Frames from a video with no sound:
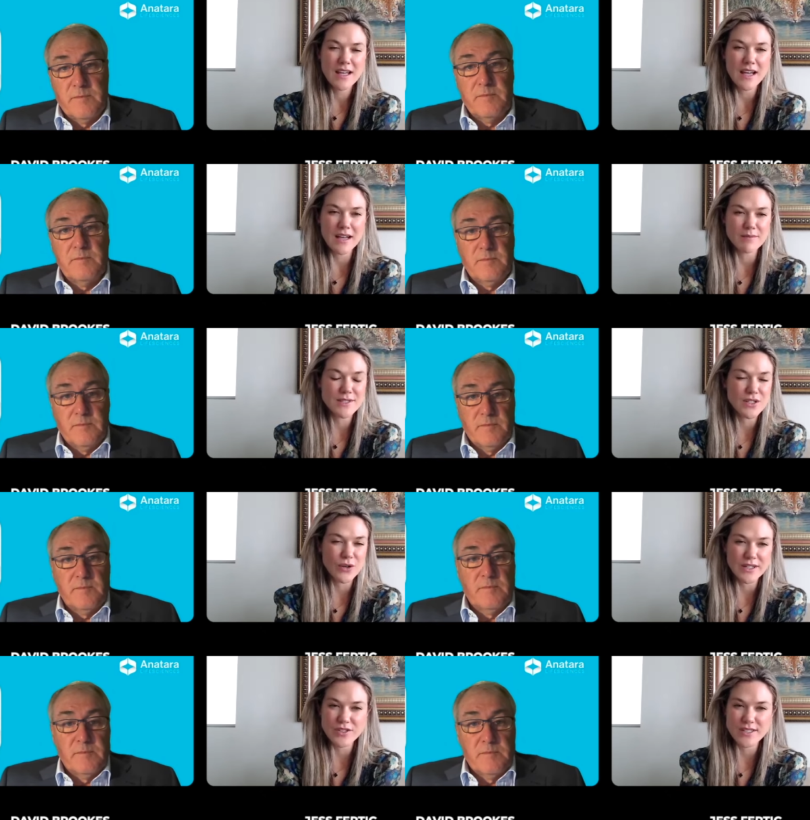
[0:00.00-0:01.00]
Speaker 1: Um,
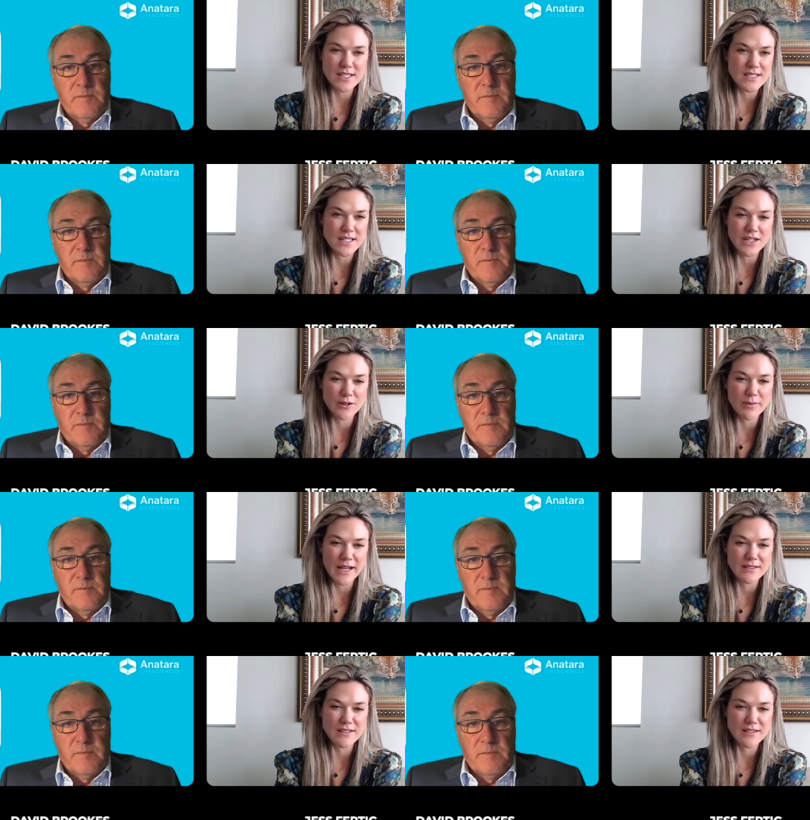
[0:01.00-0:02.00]
so interesting to hear
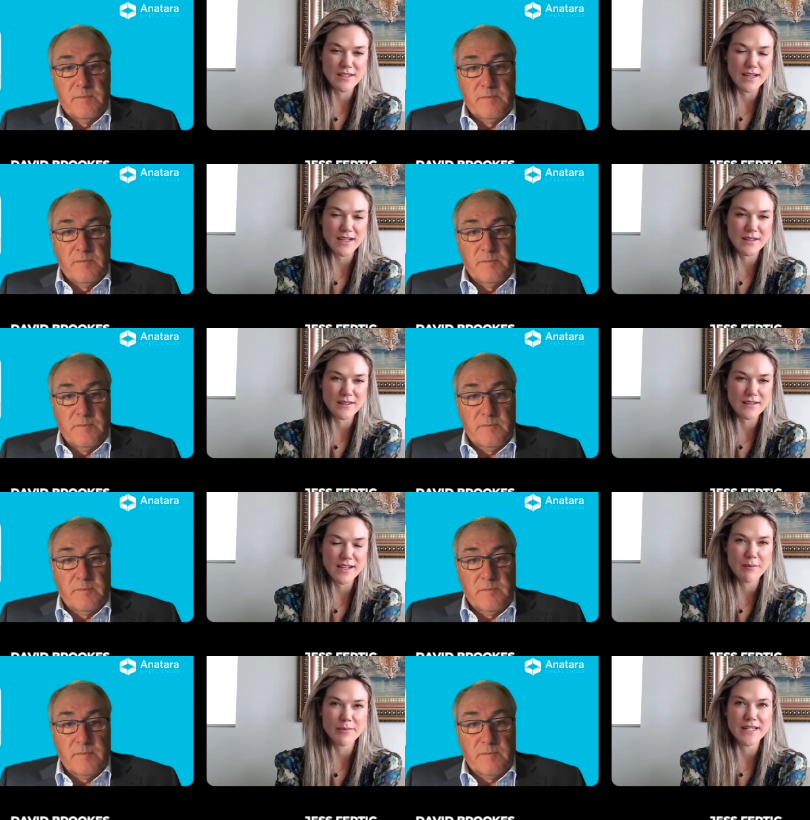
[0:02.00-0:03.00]
about uh, the
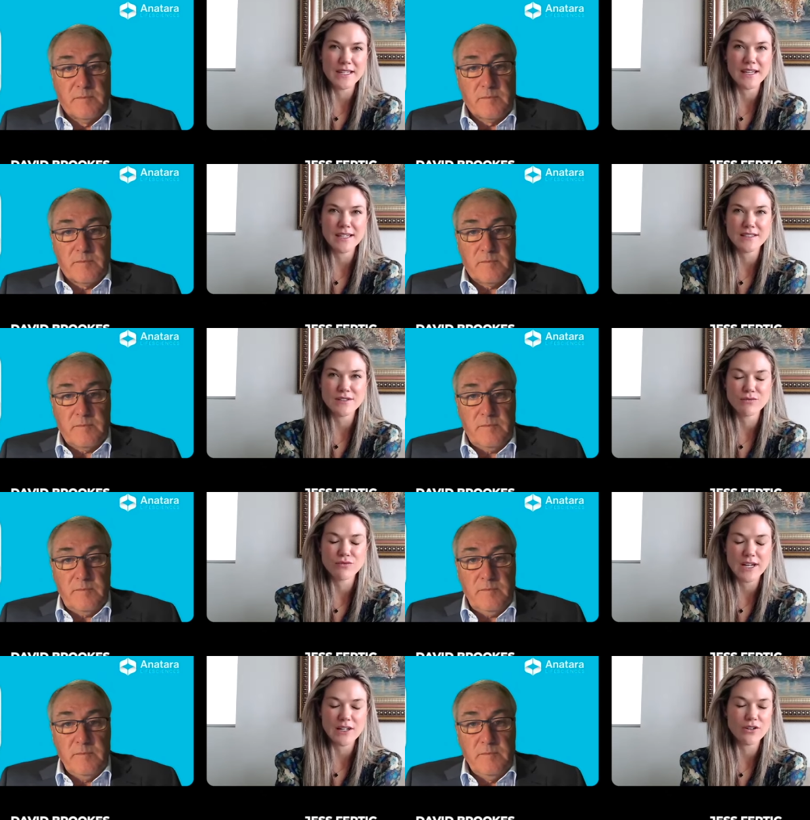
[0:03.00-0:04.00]
company, and
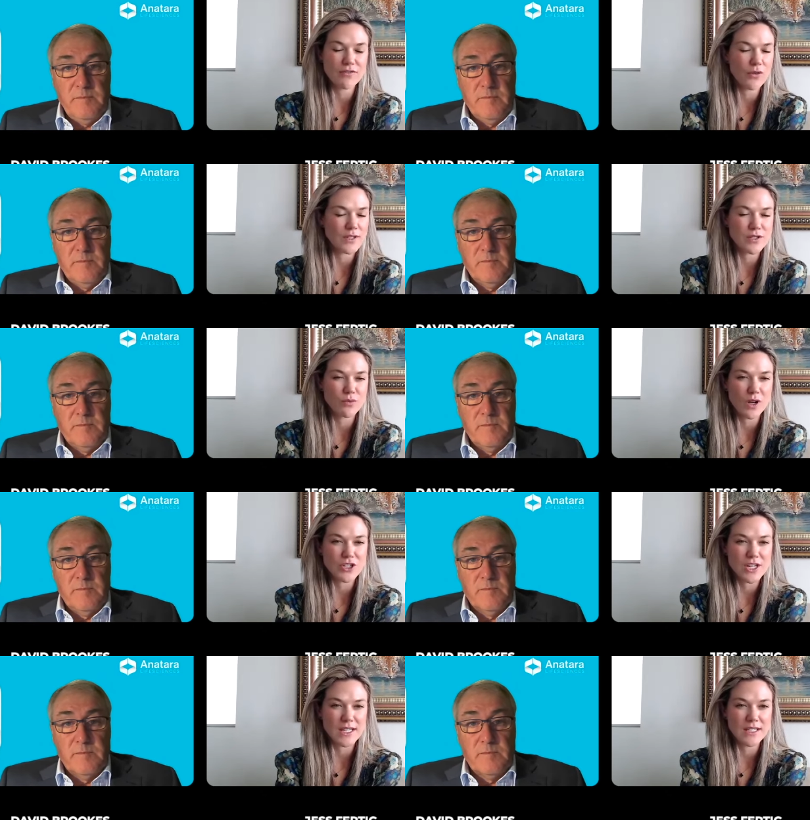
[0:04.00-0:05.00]
really look forward to
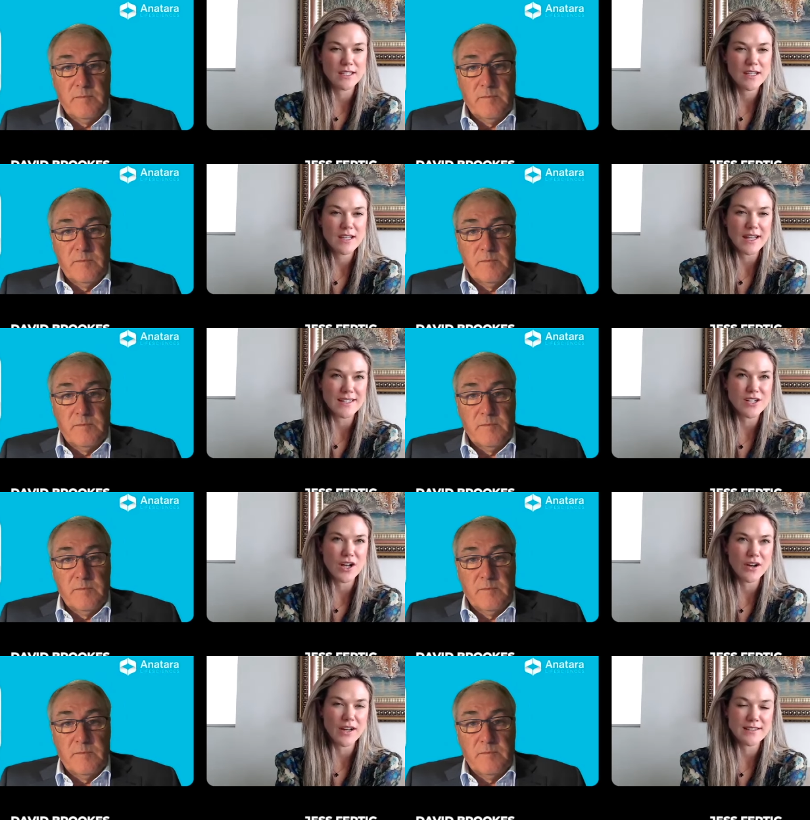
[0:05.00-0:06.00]
watching
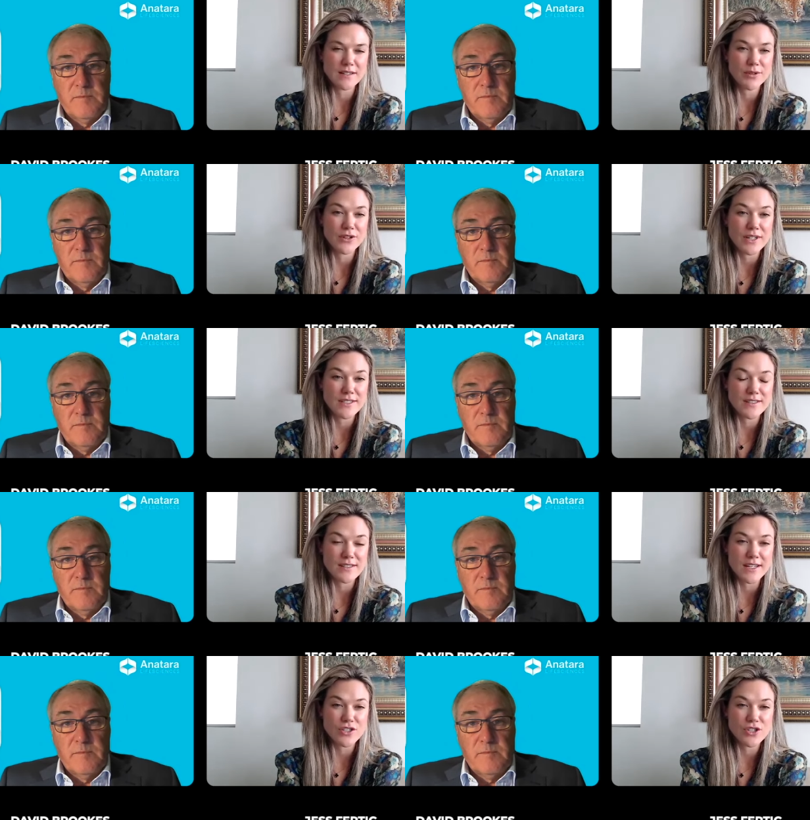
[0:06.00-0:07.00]
Anatara as it progresses
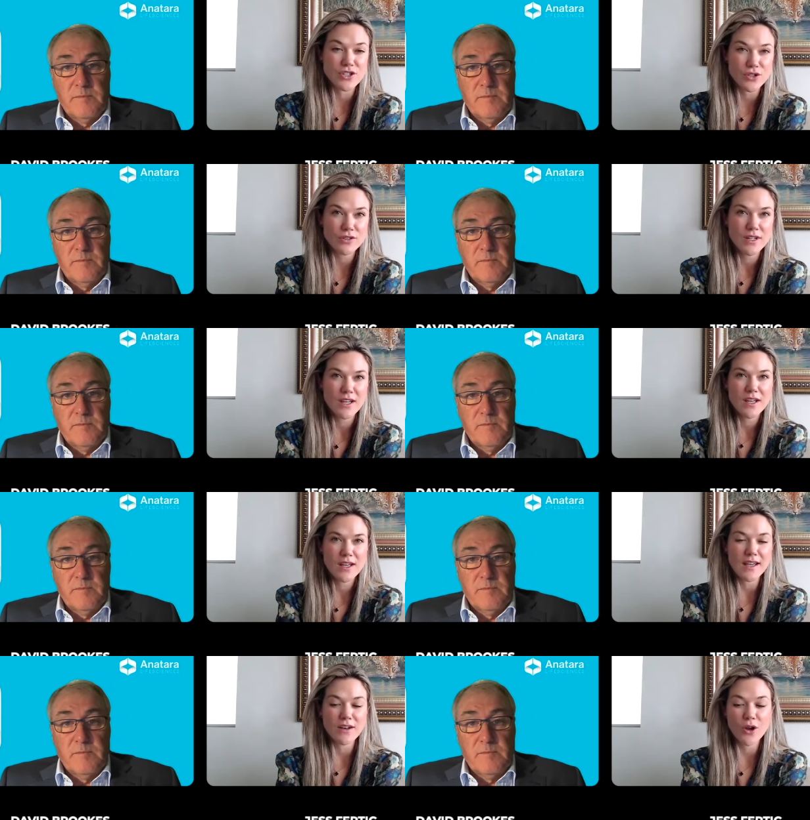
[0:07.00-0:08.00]
stage two,
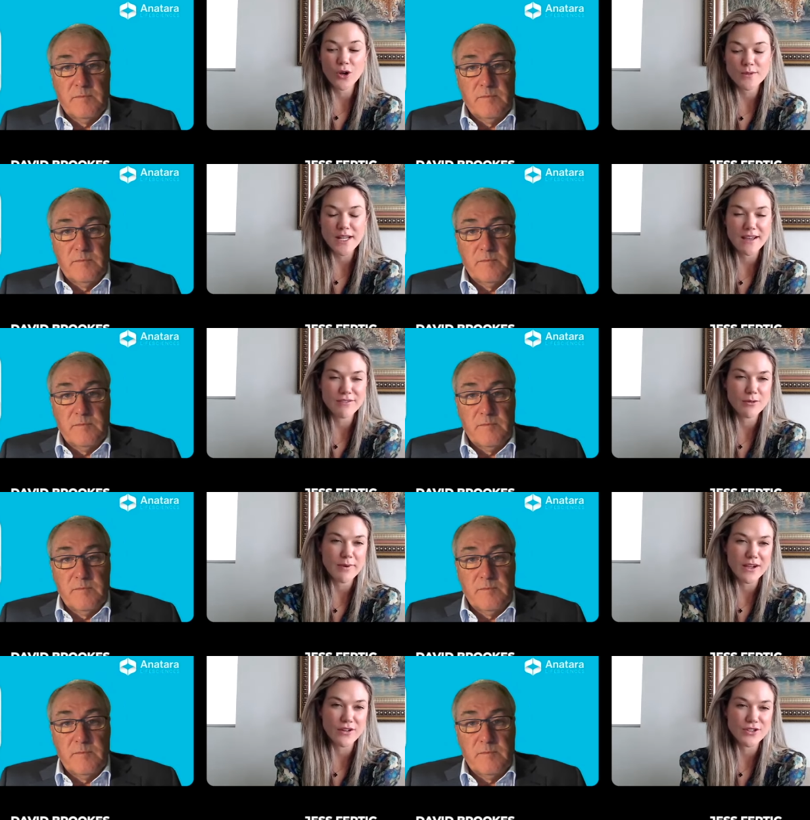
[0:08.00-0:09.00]
and hope to have you
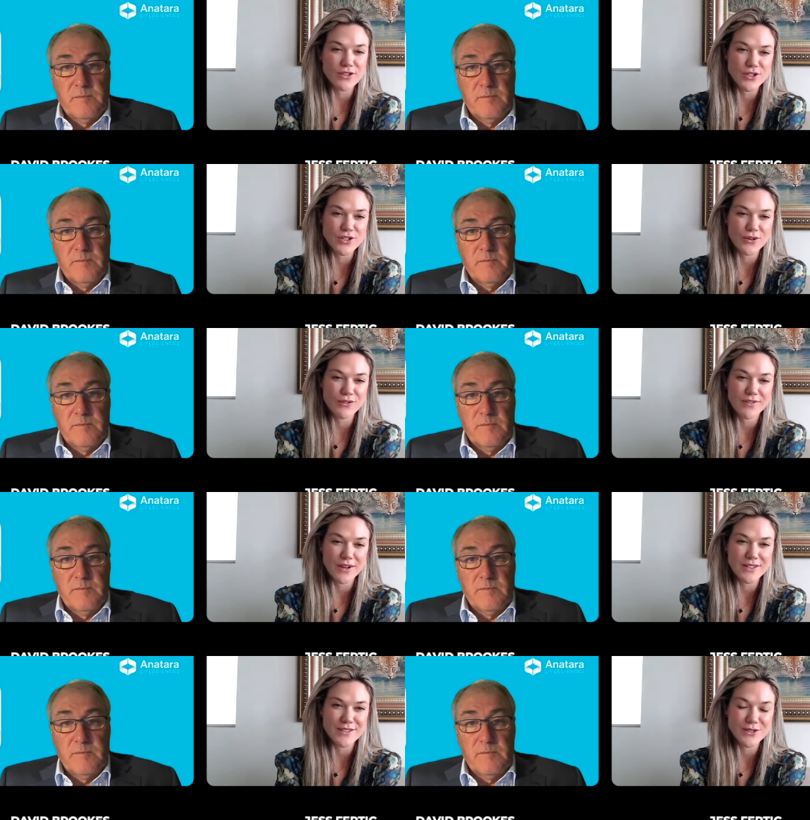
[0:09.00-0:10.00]
back on the show
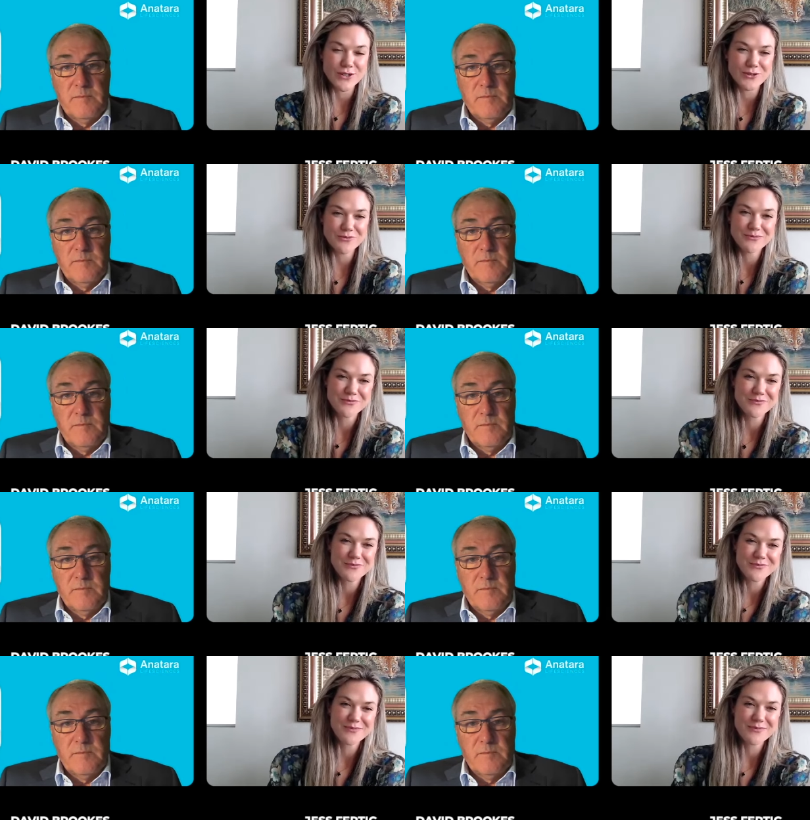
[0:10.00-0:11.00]
very soon.
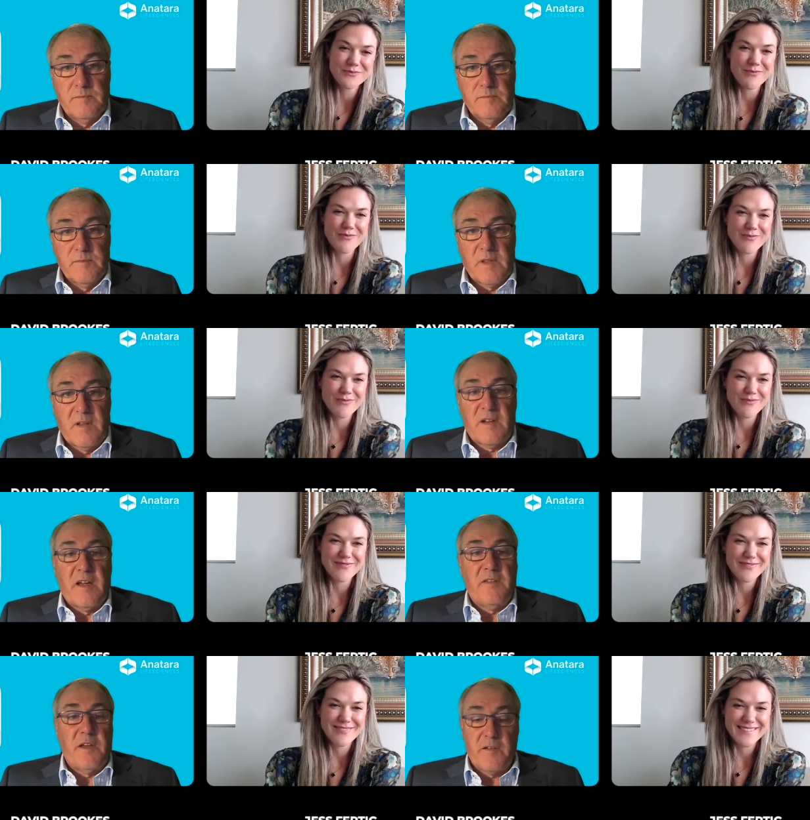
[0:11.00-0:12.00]
Speaker 2: Okay,
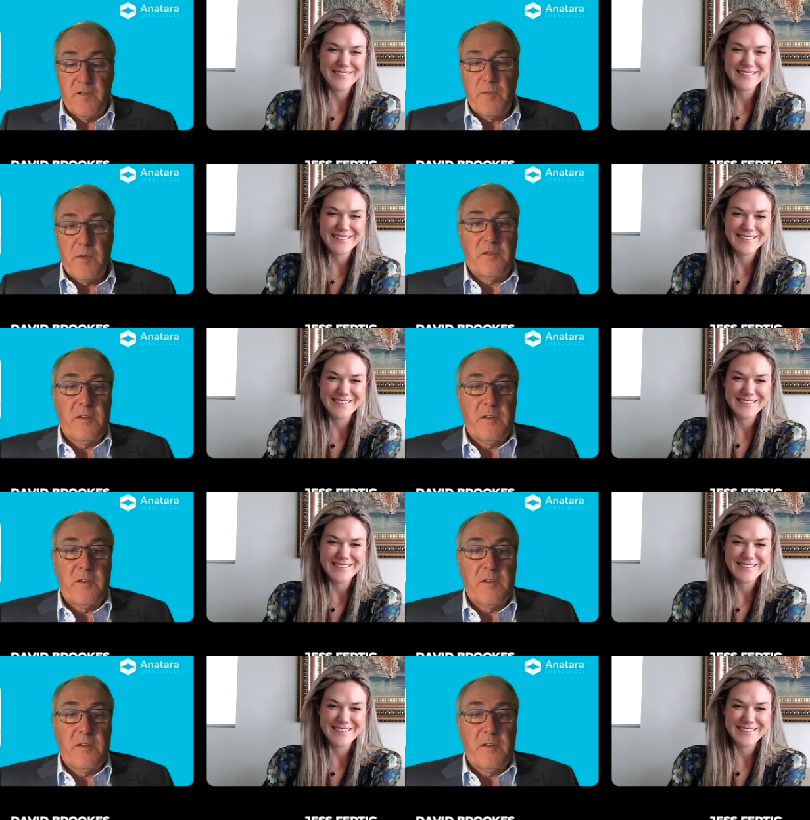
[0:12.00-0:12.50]
thank you very much,